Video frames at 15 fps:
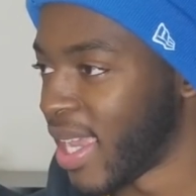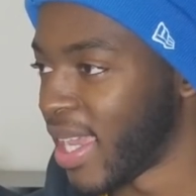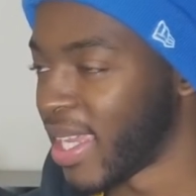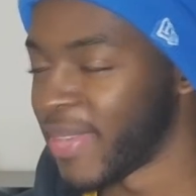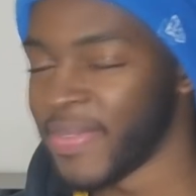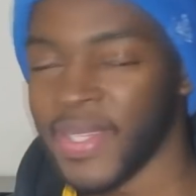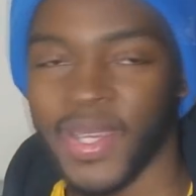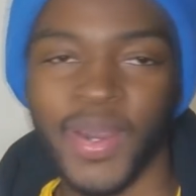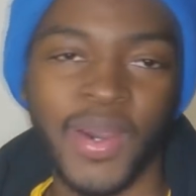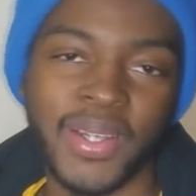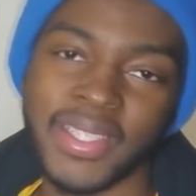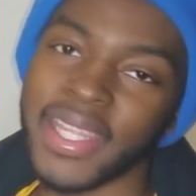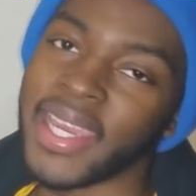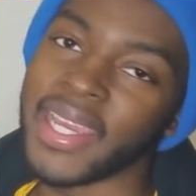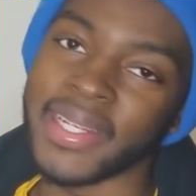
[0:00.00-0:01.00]
Dang, if he
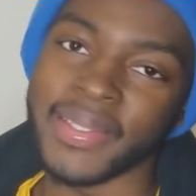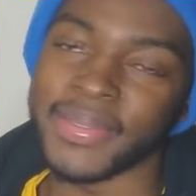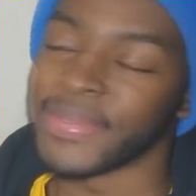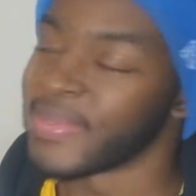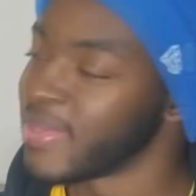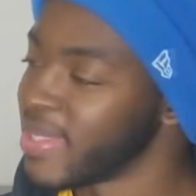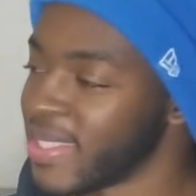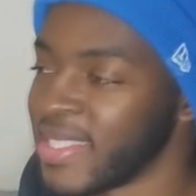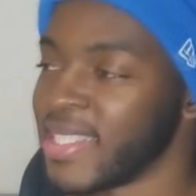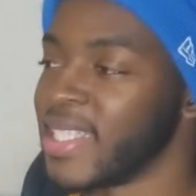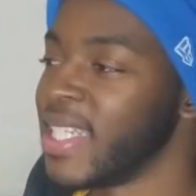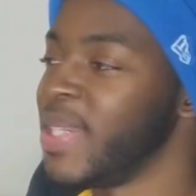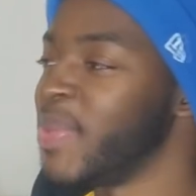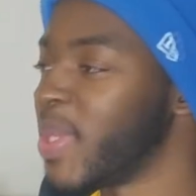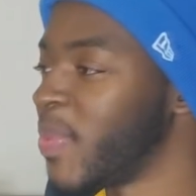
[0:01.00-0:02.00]
caught that,
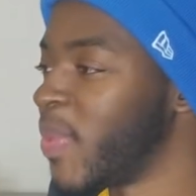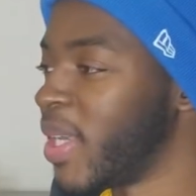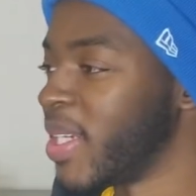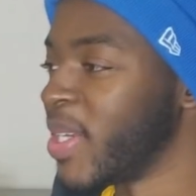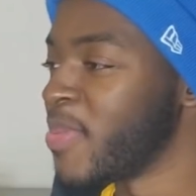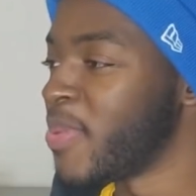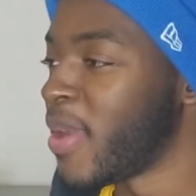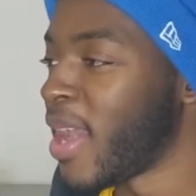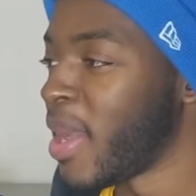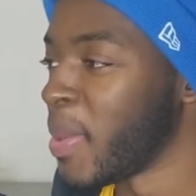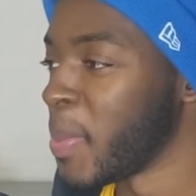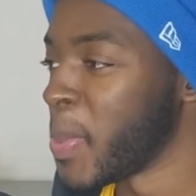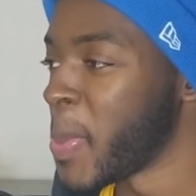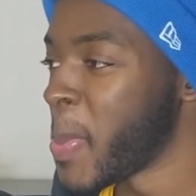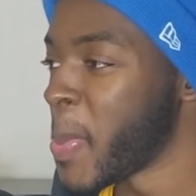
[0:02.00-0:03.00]
he would have won no problem.